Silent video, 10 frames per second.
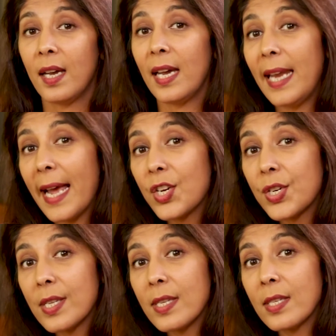
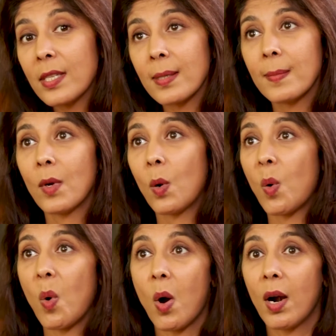elections,
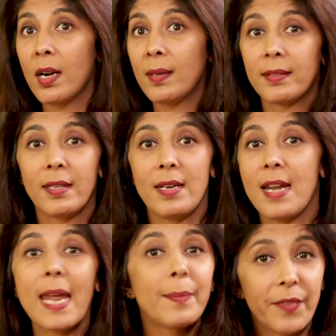or the
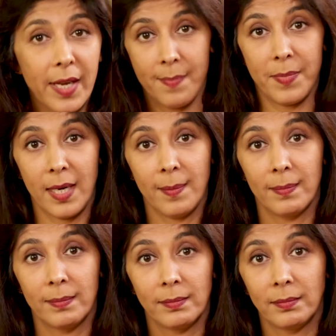name of the company.
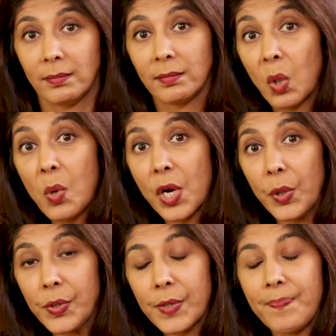Who
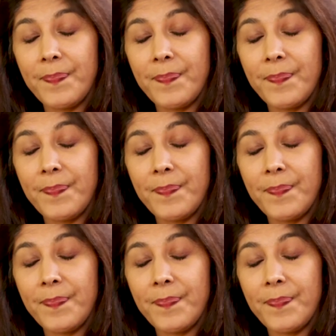knows?